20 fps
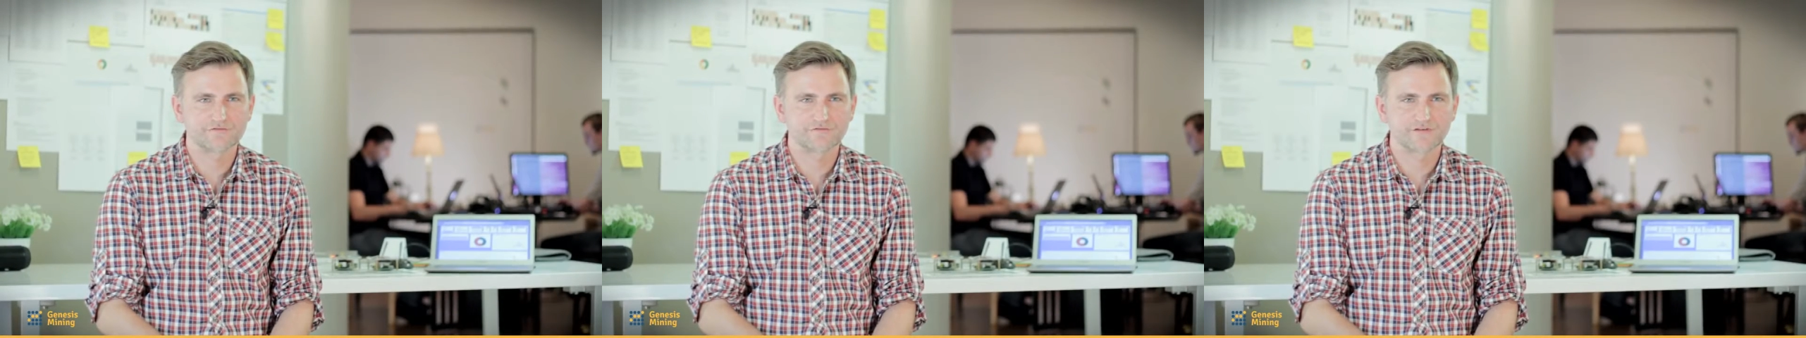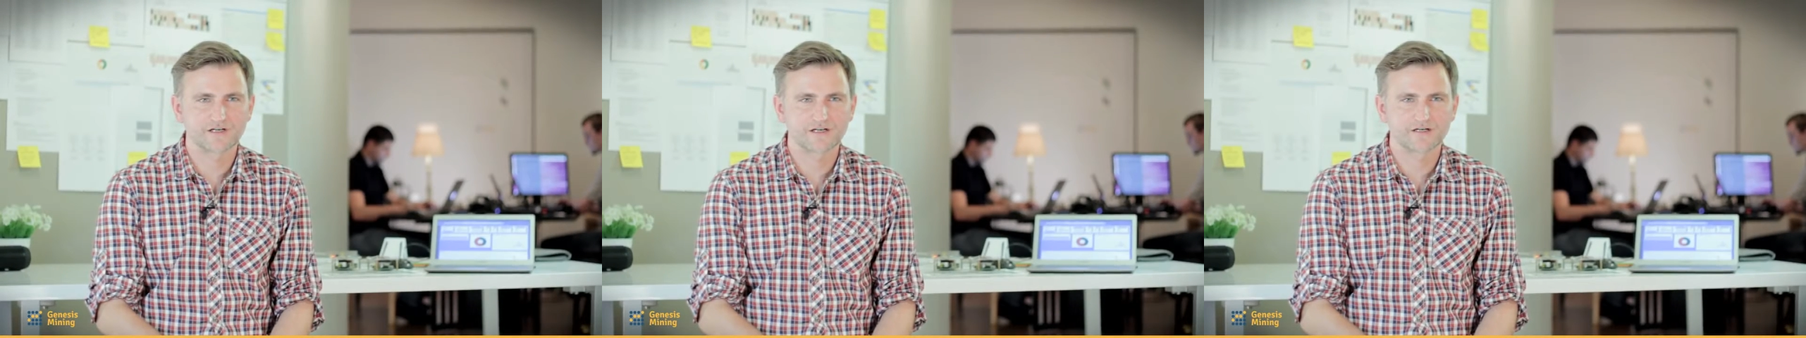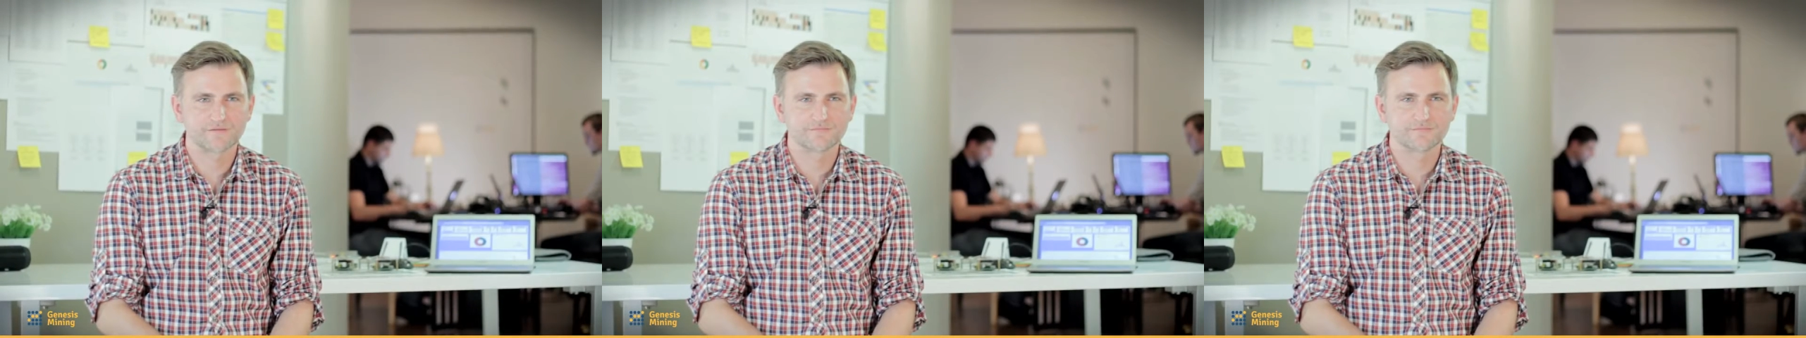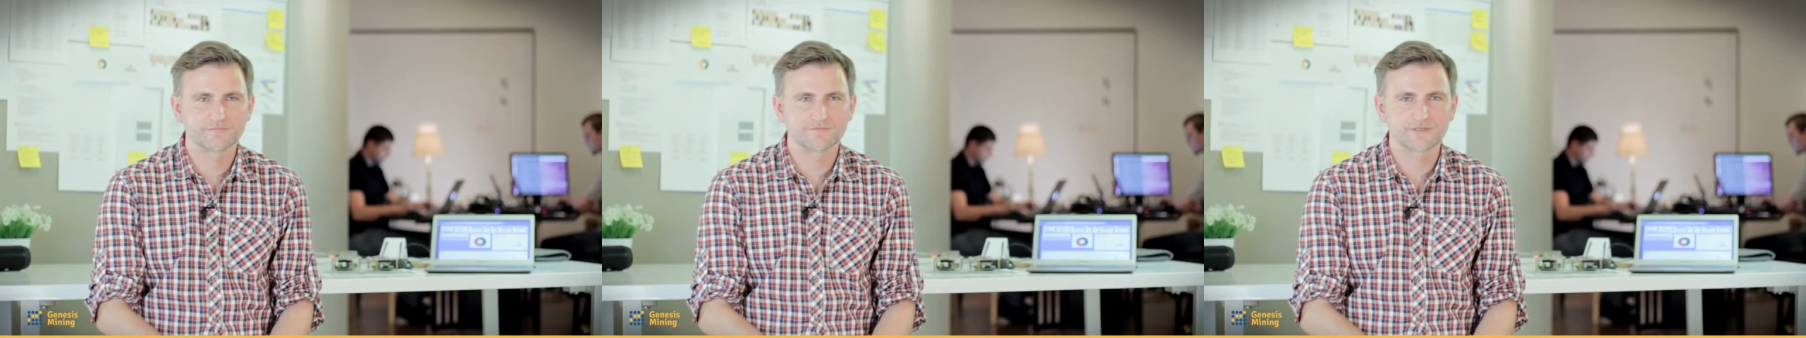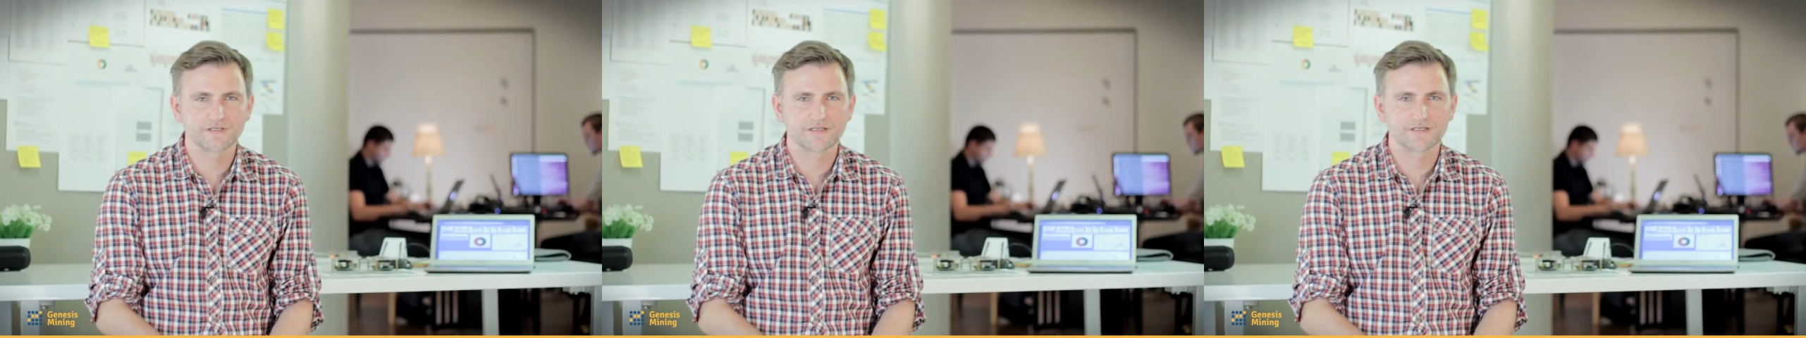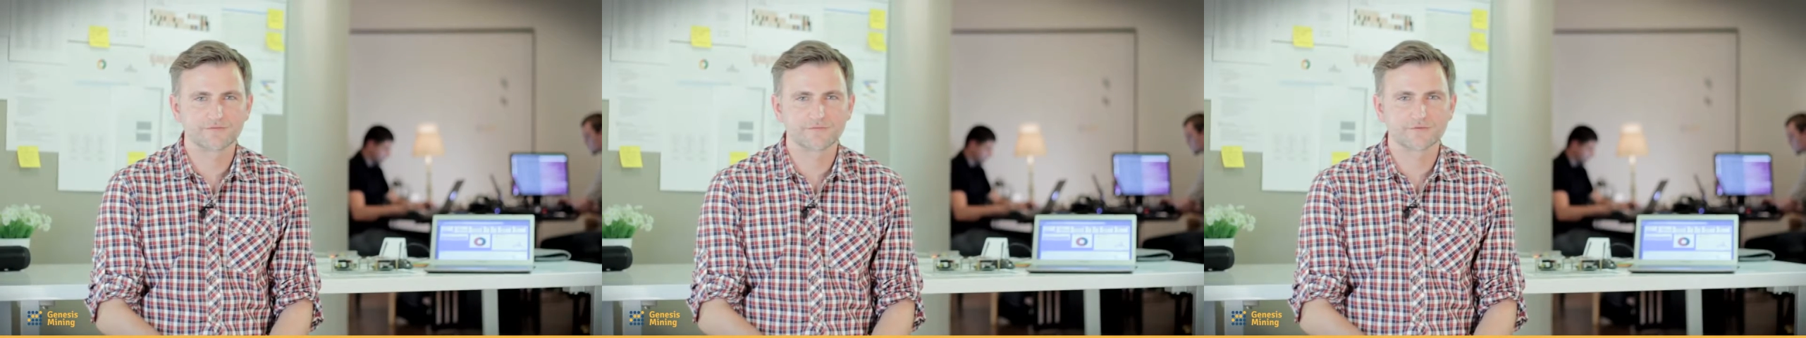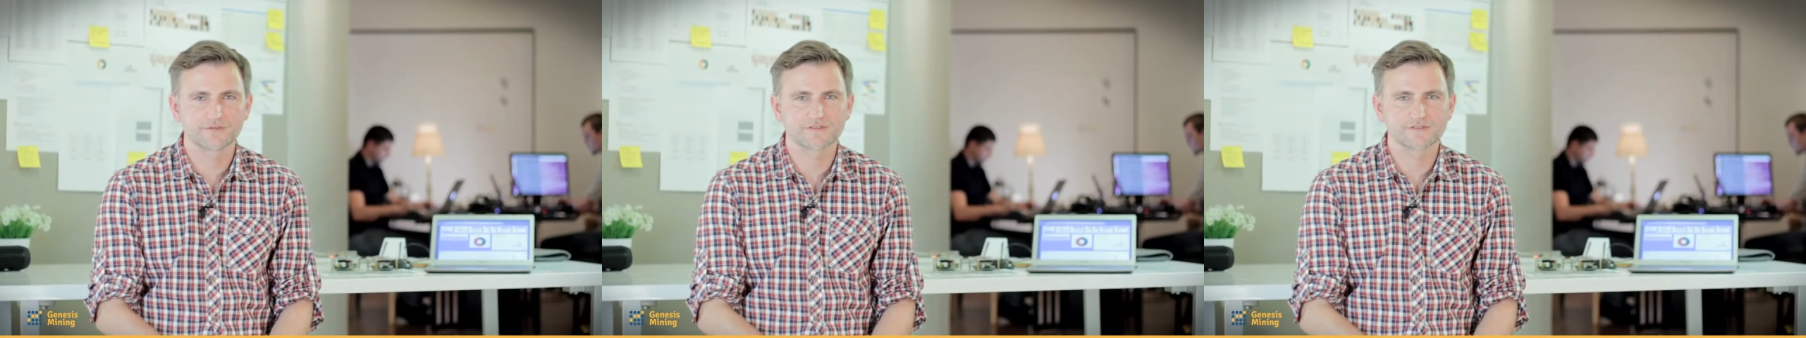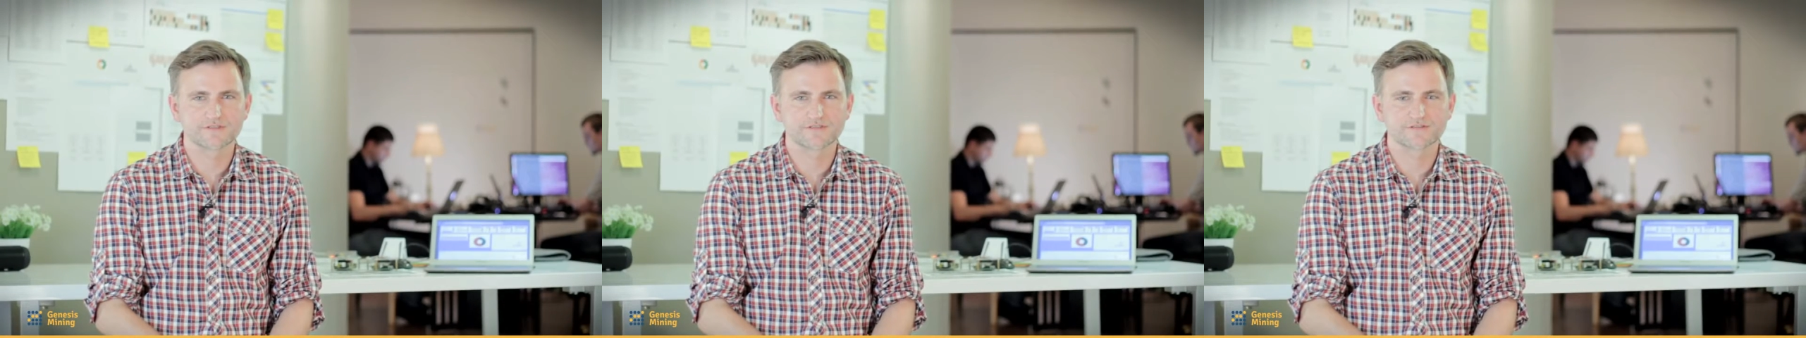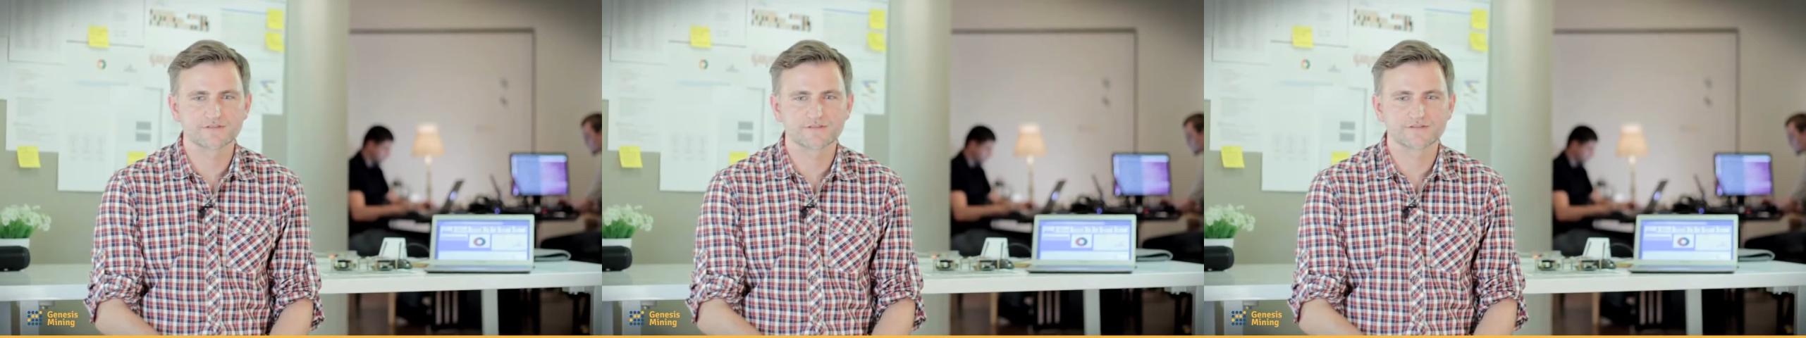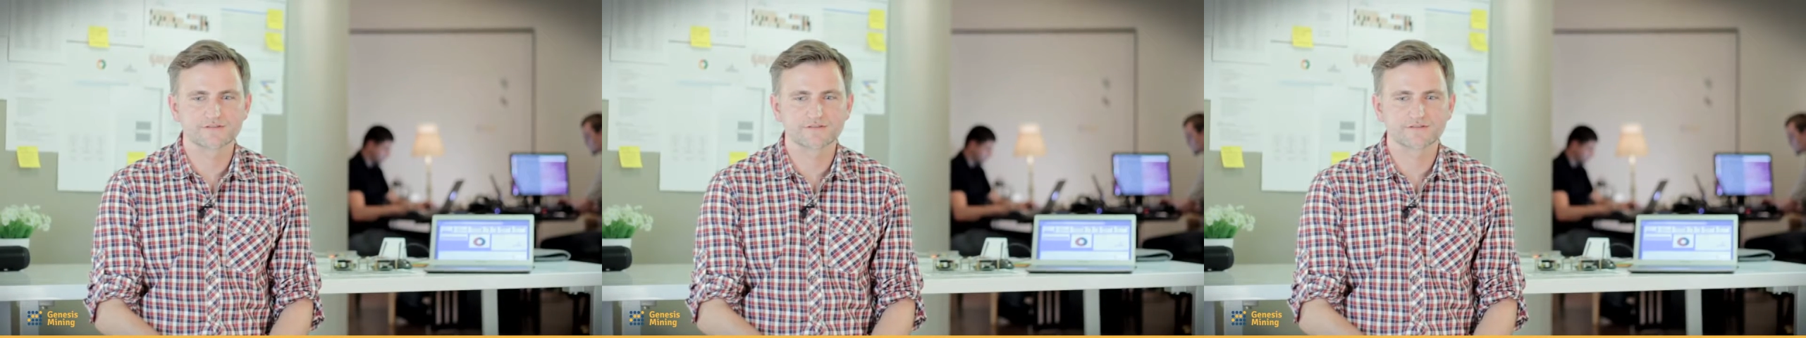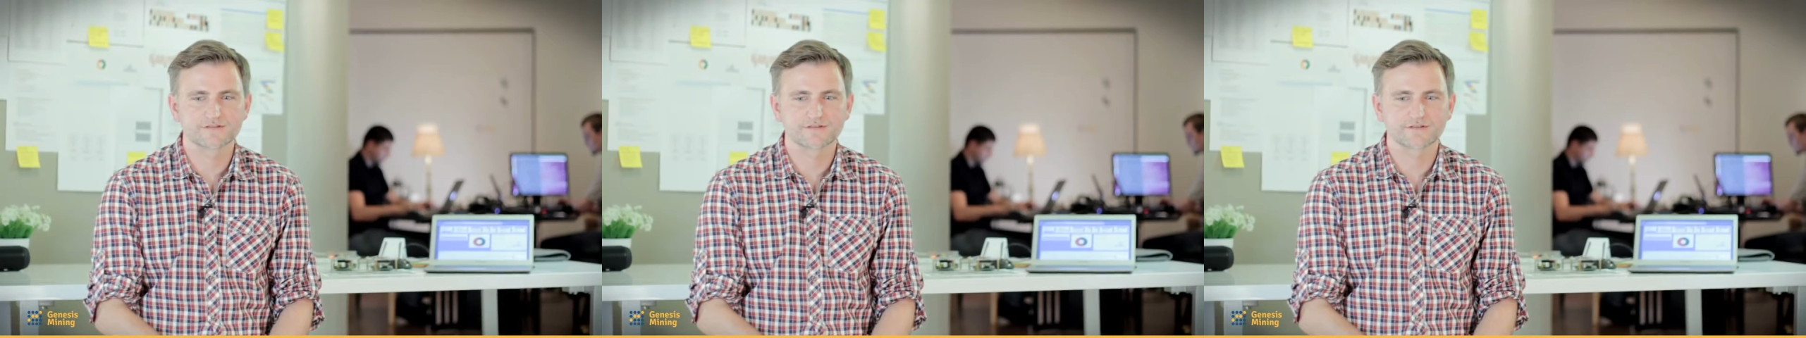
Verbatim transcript: farm, it was